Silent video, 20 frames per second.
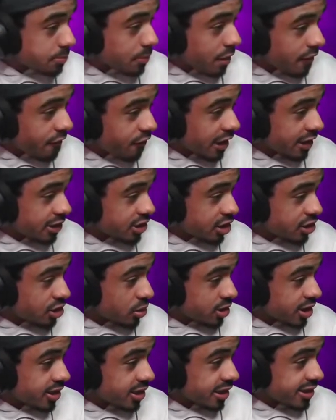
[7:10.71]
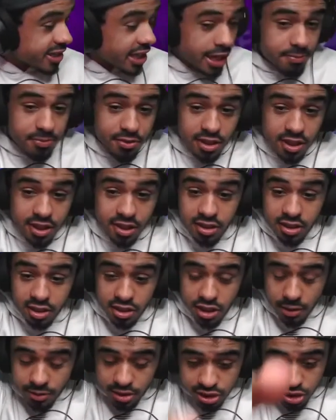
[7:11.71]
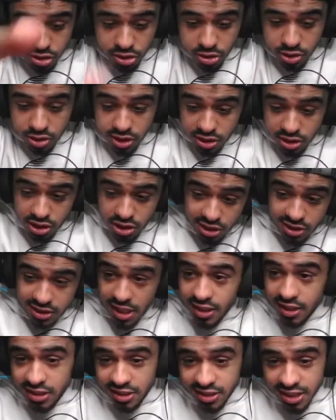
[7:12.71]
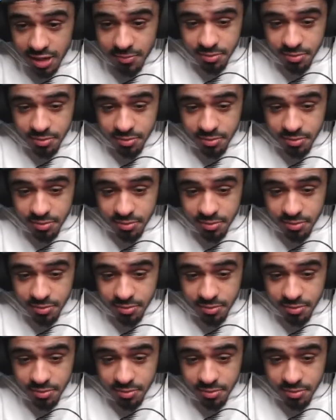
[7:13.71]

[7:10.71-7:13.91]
my fan. You. She's using the same thing. I mean, she's she's saying the same